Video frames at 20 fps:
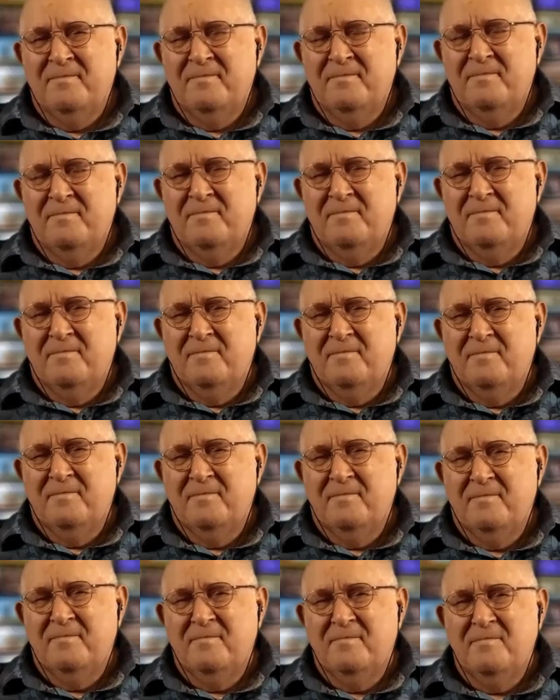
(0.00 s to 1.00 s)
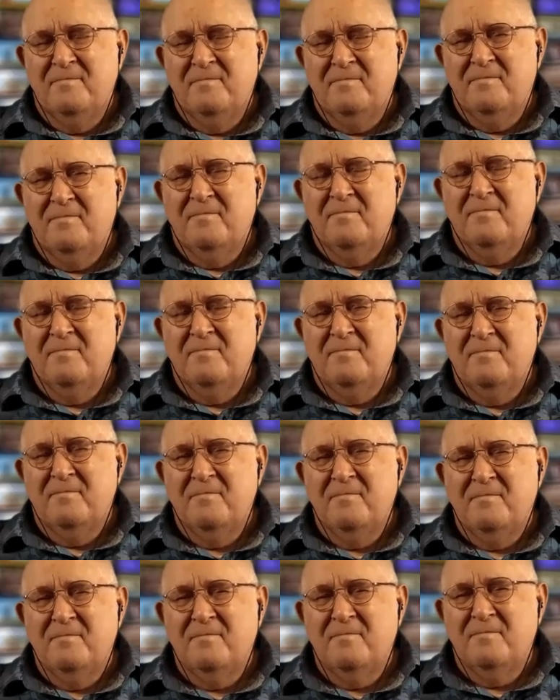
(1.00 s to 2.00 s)

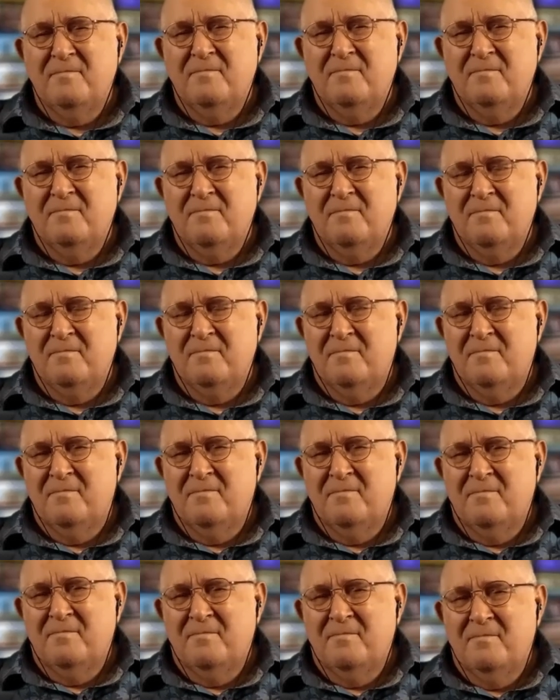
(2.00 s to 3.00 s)
This person isn't speaking.